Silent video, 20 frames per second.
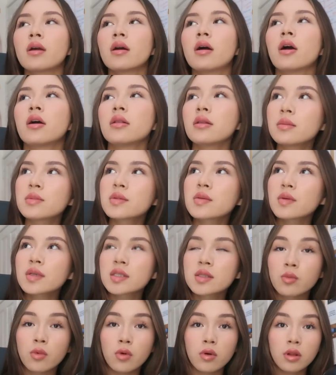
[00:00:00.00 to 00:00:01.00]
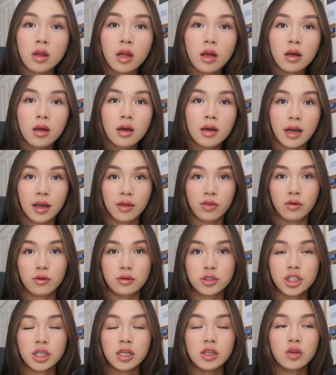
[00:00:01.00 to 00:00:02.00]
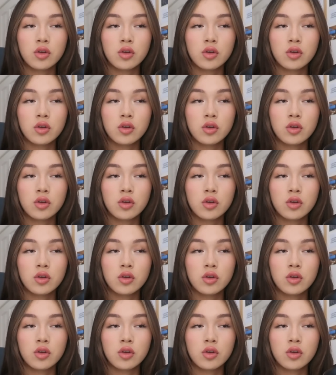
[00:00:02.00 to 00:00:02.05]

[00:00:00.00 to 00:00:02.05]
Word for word: Her lips were smaller and I thought she